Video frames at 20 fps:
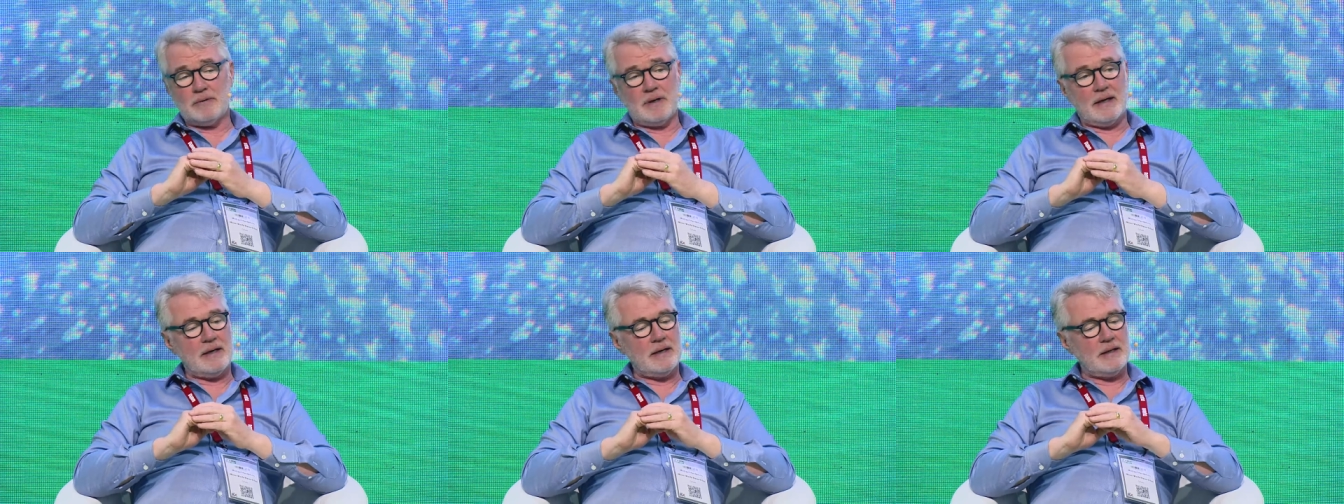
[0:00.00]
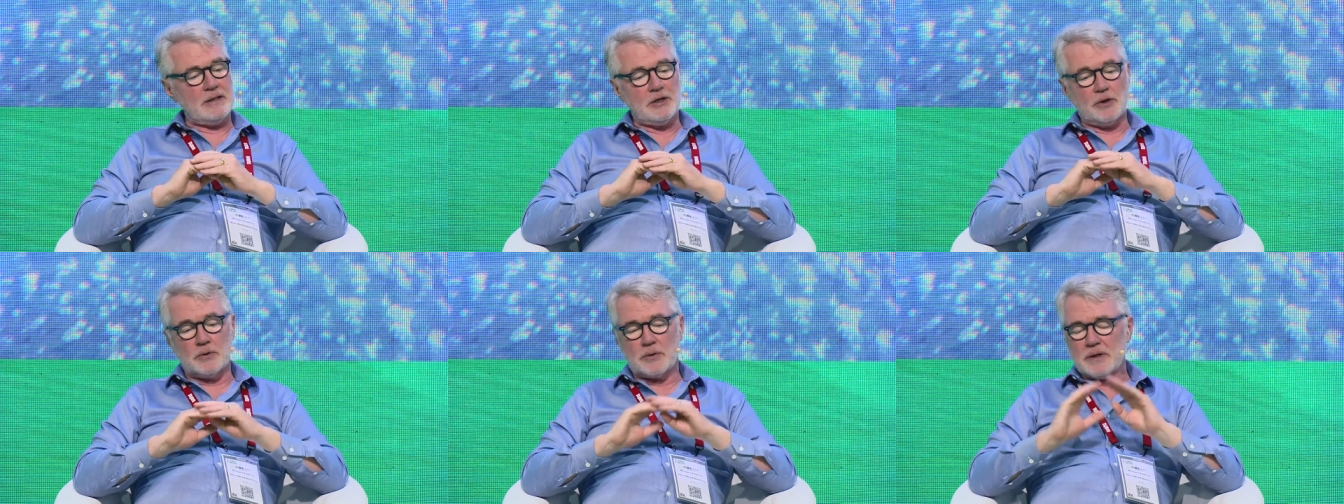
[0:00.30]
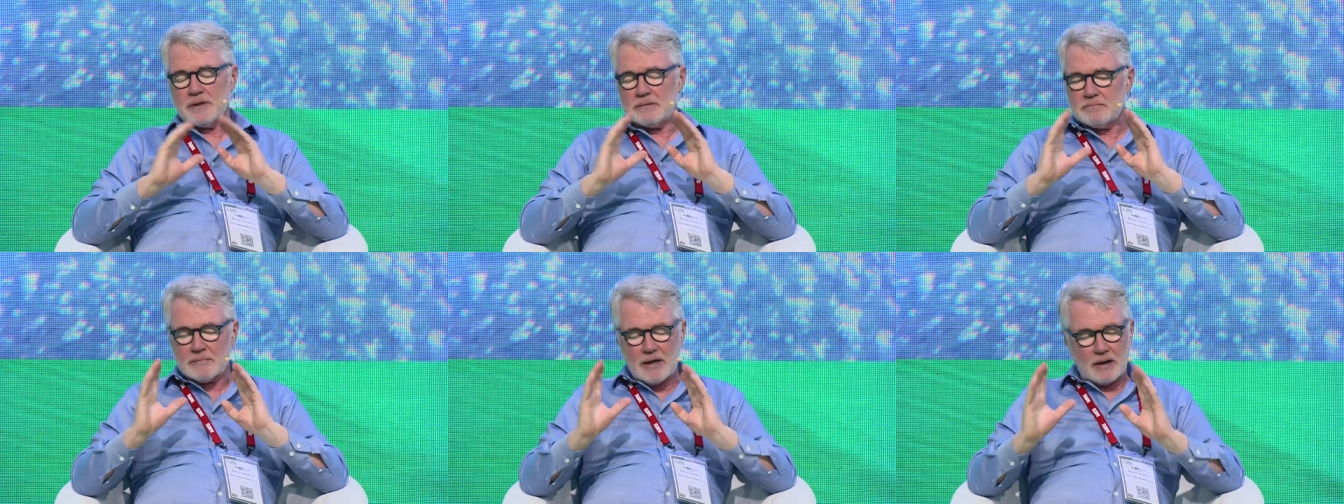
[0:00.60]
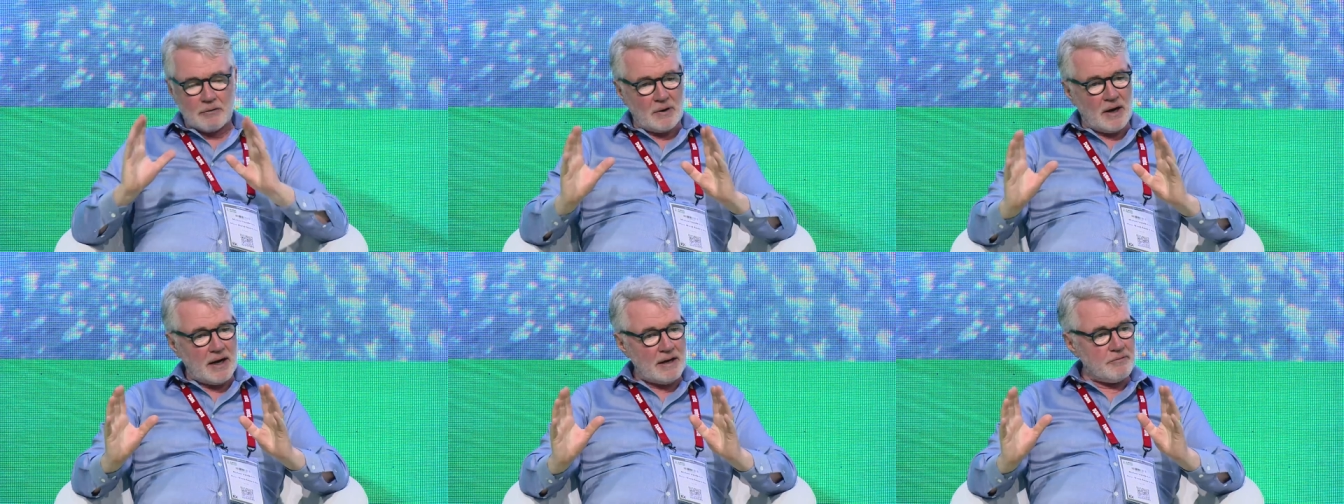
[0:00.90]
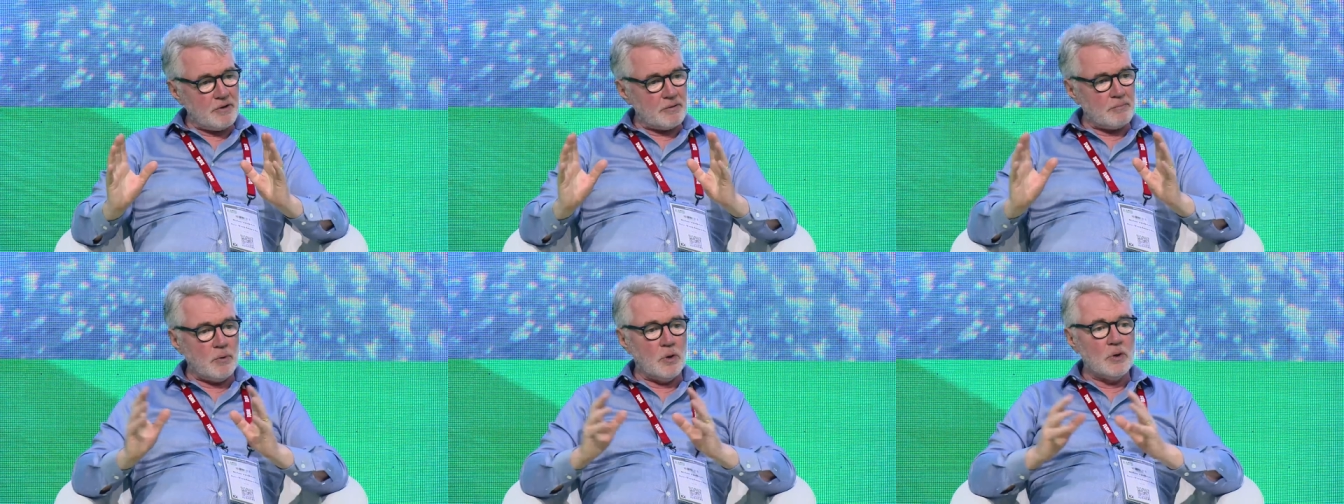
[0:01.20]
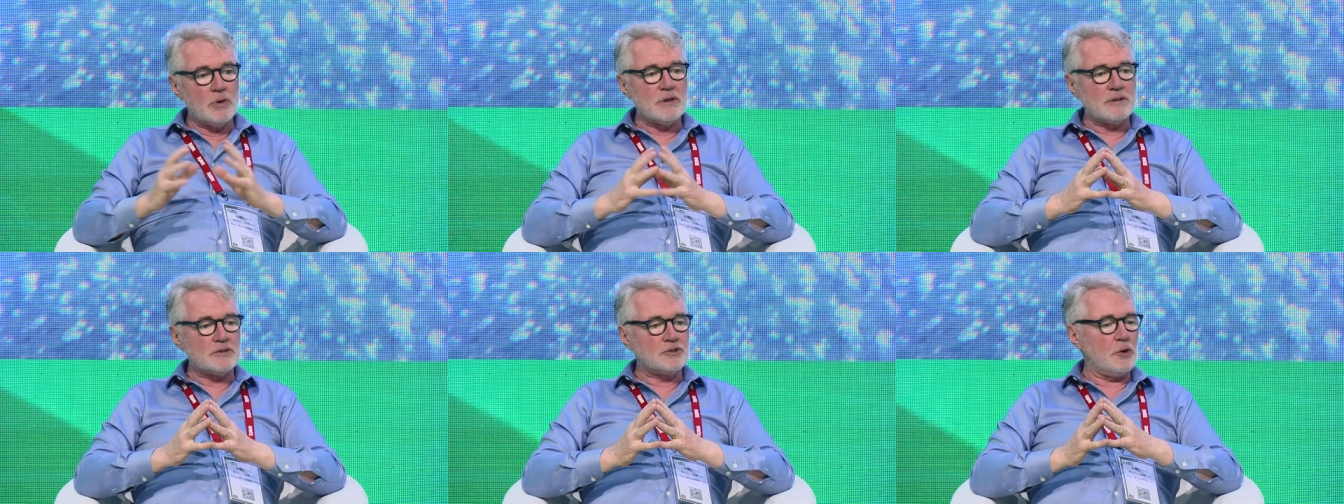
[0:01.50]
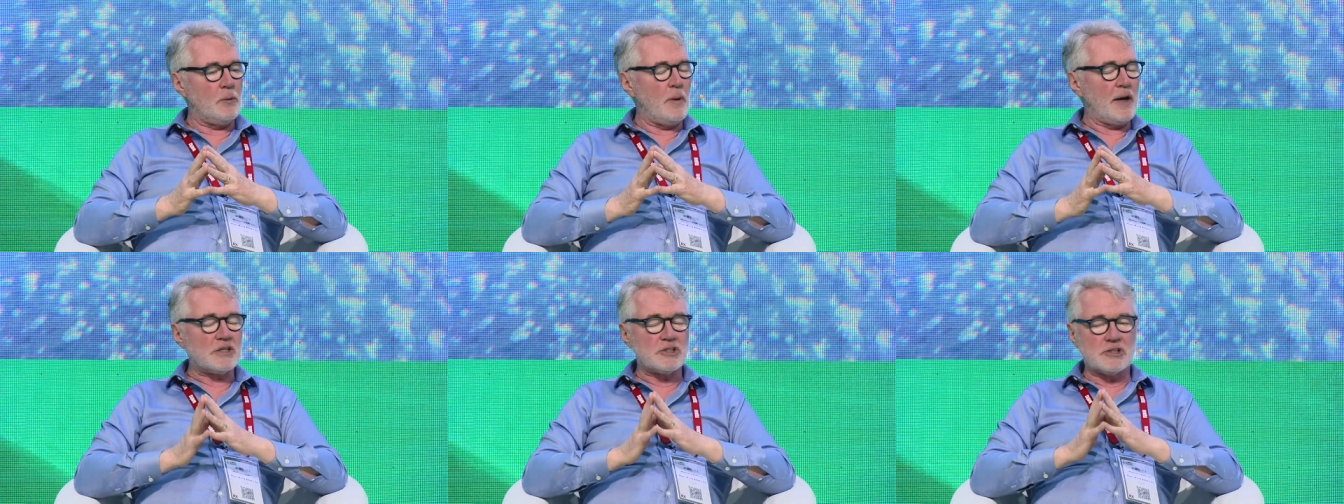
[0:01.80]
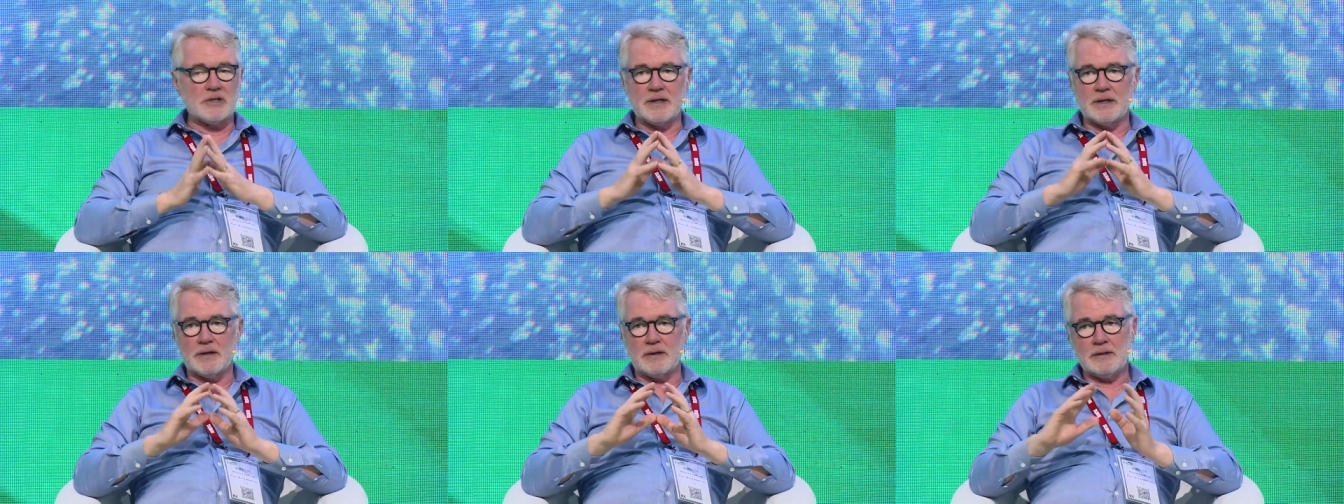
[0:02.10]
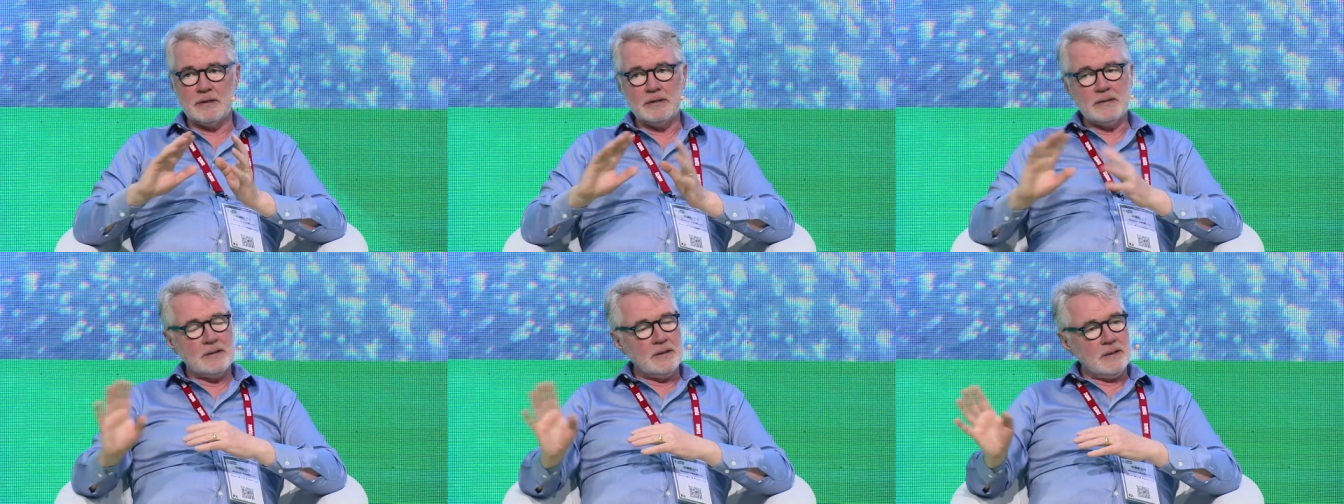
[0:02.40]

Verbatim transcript: Uh, you can arrive at Moon and two weeks later,